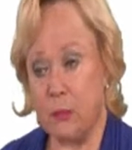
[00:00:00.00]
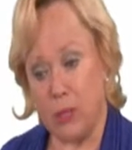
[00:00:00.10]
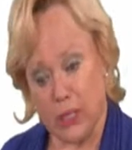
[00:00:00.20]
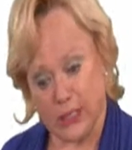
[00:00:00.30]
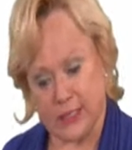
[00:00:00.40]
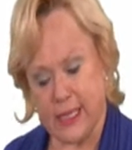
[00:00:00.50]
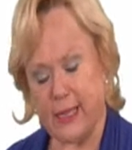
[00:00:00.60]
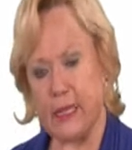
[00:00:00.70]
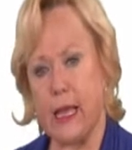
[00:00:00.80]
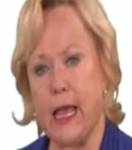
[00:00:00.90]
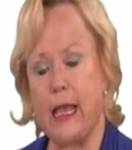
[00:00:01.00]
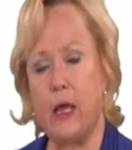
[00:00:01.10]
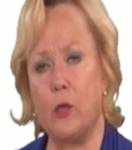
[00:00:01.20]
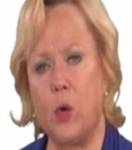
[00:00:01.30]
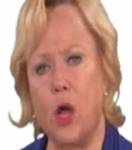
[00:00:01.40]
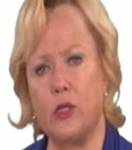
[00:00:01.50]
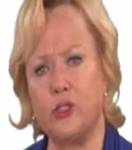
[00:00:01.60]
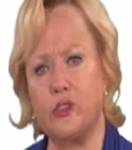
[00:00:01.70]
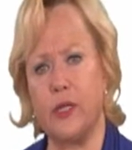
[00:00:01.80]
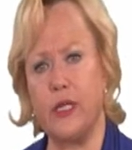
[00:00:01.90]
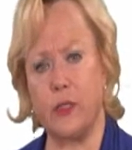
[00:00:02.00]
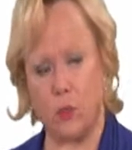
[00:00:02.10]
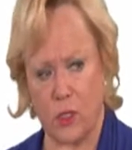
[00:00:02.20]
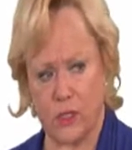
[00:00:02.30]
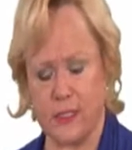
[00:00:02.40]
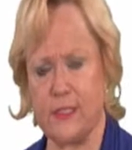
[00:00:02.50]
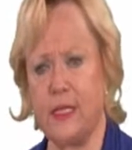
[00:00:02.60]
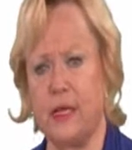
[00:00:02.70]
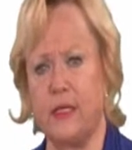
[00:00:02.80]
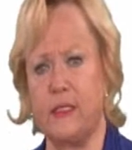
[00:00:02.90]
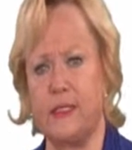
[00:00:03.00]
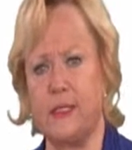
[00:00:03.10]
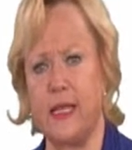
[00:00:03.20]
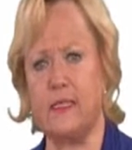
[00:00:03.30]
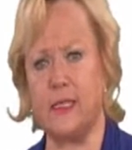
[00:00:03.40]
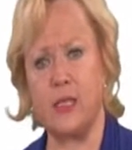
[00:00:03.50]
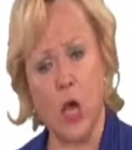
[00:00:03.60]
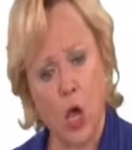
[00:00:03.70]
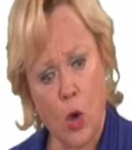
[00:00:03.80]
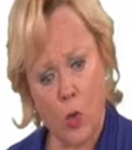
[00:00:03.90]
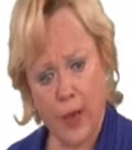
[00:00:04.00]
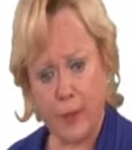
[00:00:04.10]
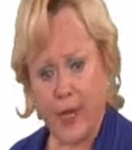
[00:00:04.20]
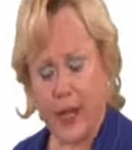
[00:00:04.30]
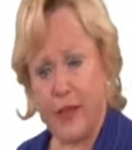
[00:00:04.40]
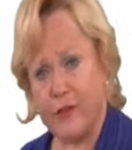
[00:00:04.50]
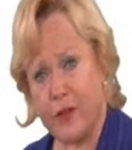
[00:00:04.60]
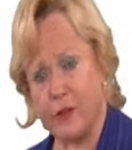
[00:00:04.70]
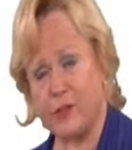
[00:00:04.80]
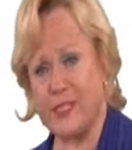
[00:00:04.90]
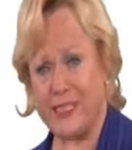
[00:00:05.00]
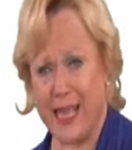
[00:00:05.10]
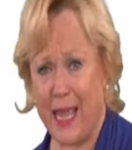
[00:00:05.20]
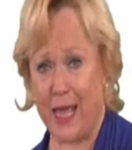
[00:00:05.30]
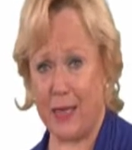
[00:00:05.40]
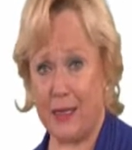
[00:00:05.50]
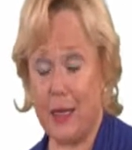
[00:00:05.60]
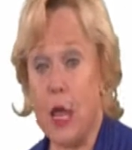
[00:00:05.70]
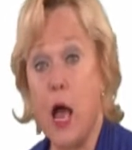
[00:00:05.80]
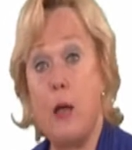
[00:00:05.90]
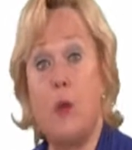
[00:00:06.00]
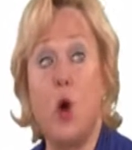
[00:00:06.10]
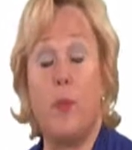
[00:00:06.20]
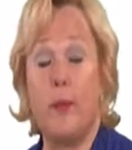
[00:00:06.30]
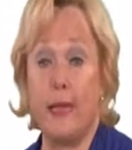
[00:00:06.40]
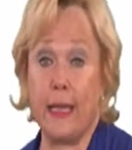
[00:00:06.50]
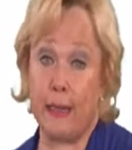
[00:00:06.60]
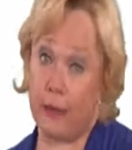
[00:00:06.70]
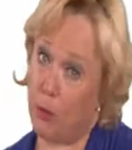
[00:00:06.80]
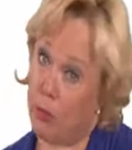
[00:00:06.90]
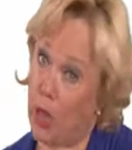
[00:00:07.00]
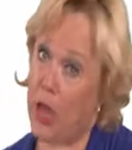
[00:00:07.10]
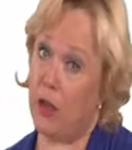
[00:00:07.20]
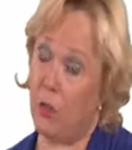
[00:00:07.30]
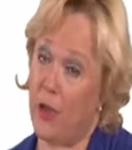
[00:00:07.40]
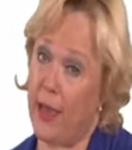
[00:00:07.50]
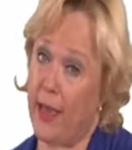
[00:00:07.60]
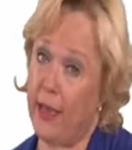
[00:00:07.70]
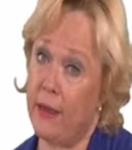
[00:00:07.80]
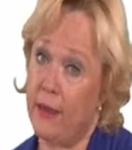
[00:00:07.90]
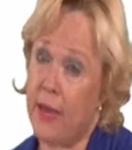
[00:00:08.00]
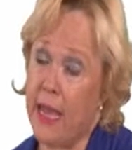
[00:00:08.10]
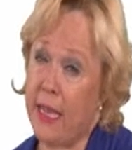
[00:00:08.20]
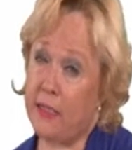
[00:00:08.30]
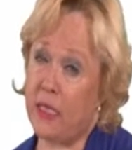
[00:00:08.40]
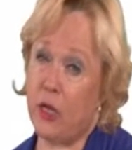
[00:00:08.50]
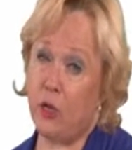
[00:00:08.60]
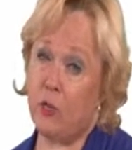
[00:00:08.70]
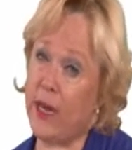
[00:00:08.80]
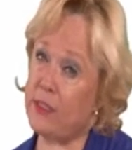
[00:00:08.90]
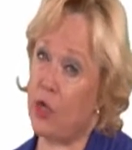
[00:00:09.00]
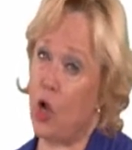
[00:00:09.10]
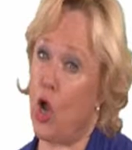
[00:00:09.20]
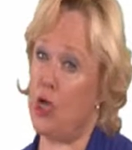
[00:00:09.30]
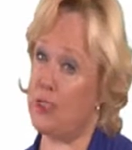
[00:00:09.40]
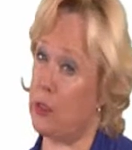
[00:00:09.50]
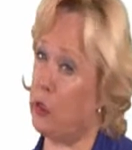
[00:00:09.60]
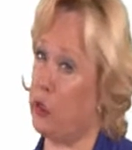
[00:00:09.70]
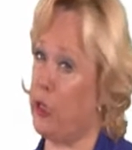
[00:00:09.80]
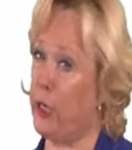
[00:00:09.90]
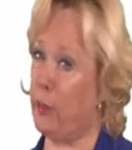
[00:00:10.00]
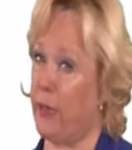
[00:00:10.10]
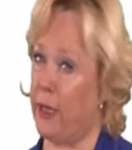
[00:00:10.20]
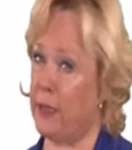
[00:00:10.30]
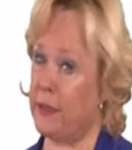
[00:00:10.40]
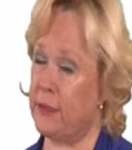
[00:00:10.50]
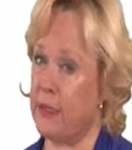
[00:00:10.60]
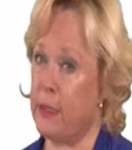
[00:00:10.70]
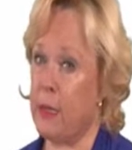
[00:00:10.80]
But let's say the guy on Water Street that wants to sell you the stand says, wait a minute, I have another stand. I'm opening it a block away. It's going to raise our costs a little bit,